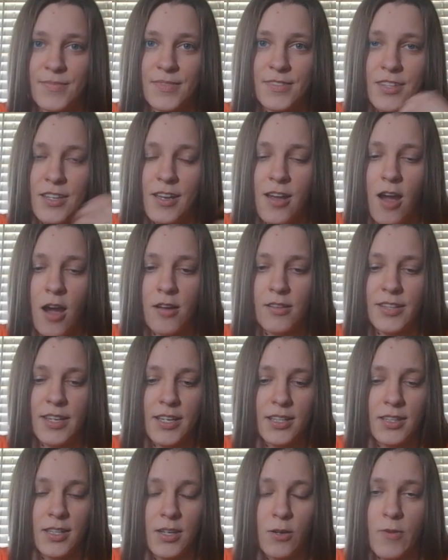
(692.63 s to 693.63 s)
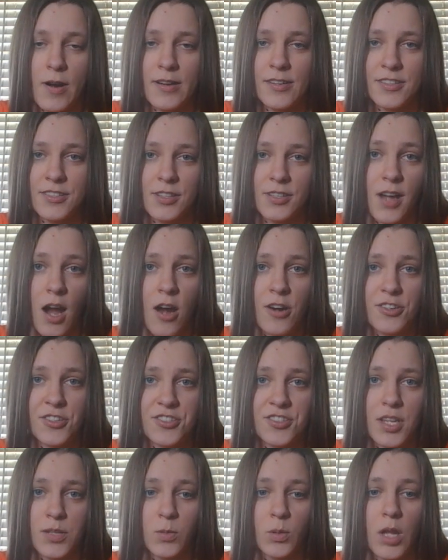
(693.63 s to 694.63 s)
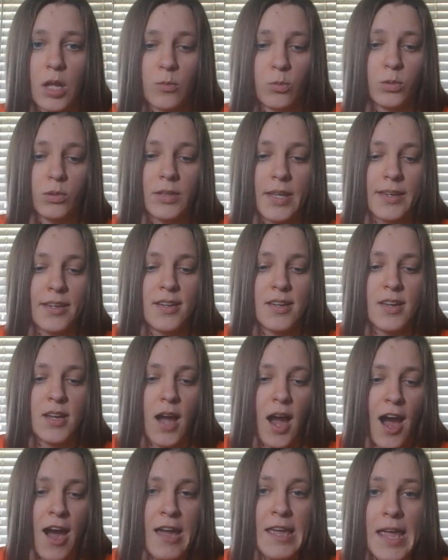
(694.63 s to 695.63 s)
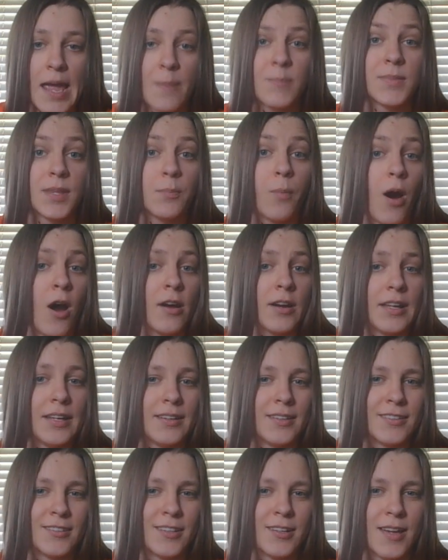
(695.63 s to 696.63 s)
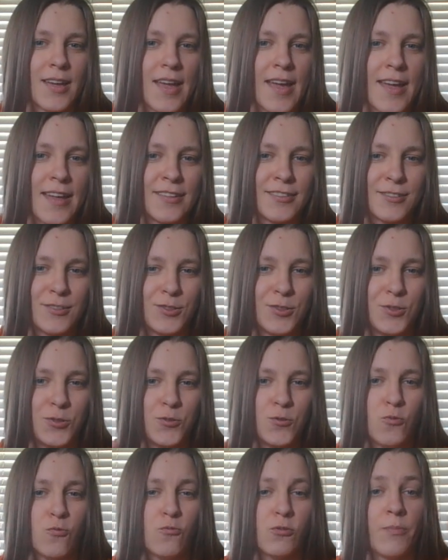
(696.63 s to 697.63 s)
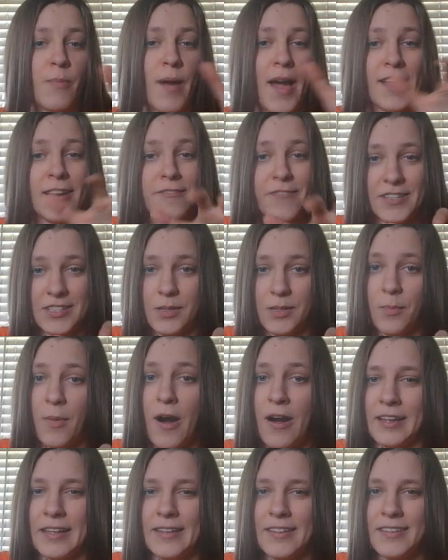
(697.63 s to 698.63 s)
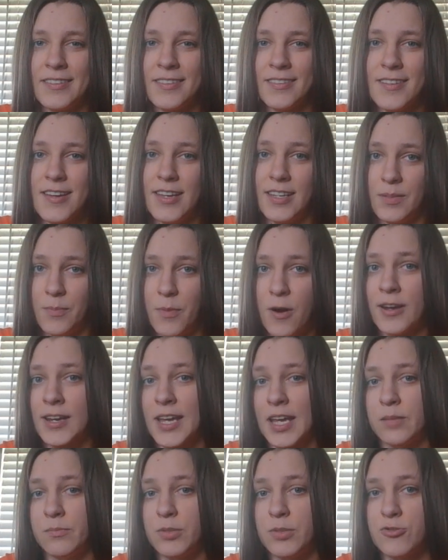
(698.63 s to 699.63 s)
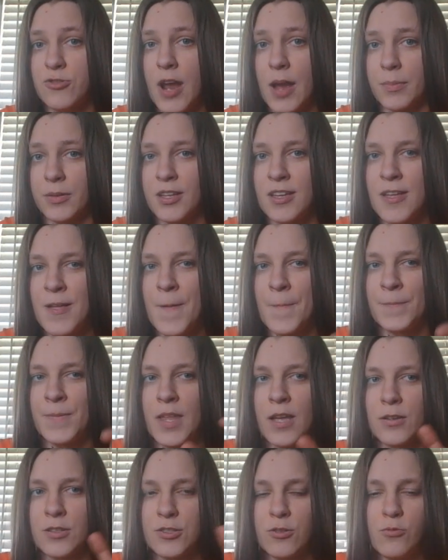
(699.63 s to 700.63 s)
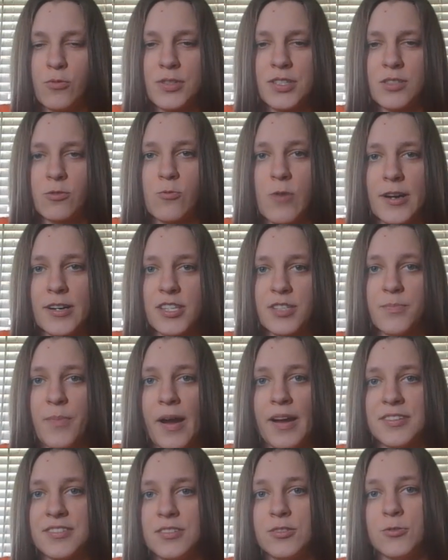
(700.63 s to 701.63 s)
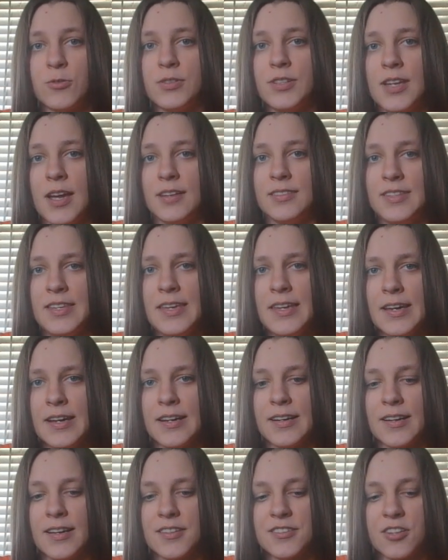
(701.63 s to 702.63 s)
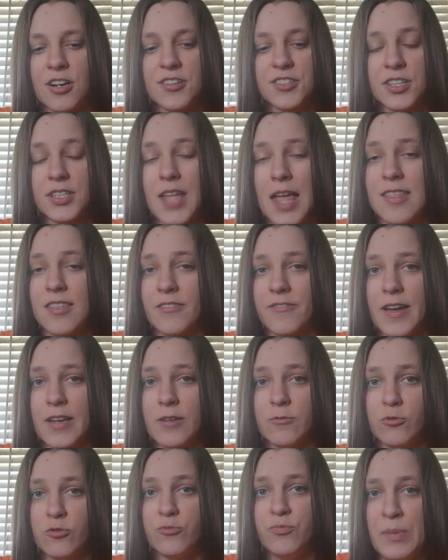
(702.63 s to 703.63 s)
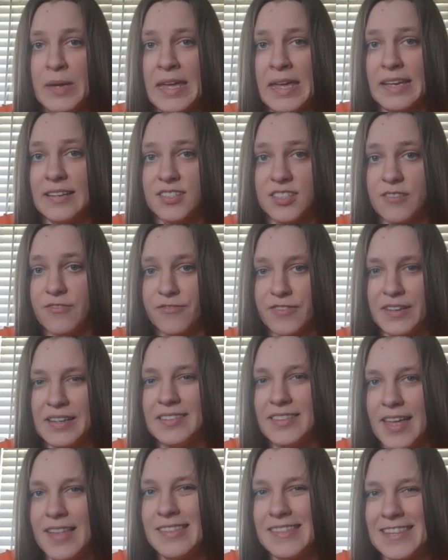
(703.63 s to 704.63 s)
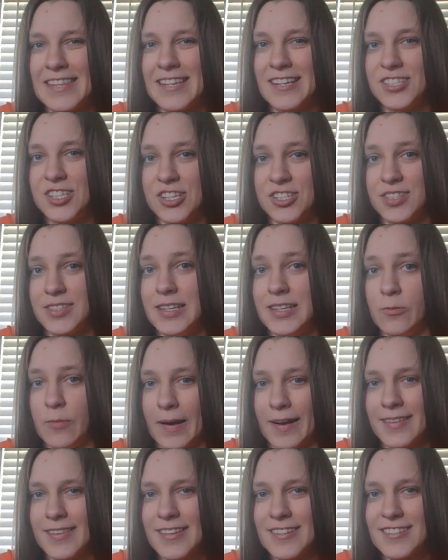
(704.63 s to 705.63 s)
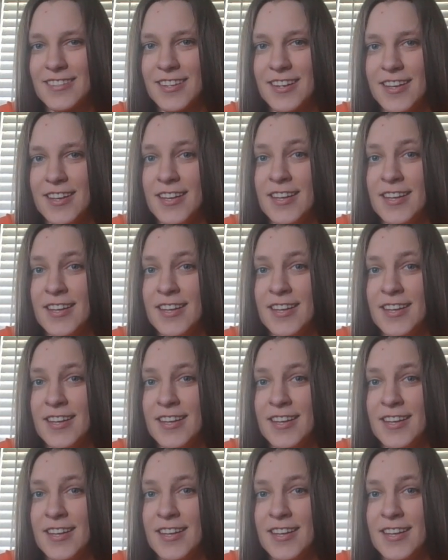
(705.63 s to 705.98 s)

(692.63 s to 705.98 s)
The kind of, like, the awareness and consciousness that will, like, I am the body, and you will manifest the body, and the body can be trapped. So once awareness buys into the idea and starts identifying with being something, then just the awareness,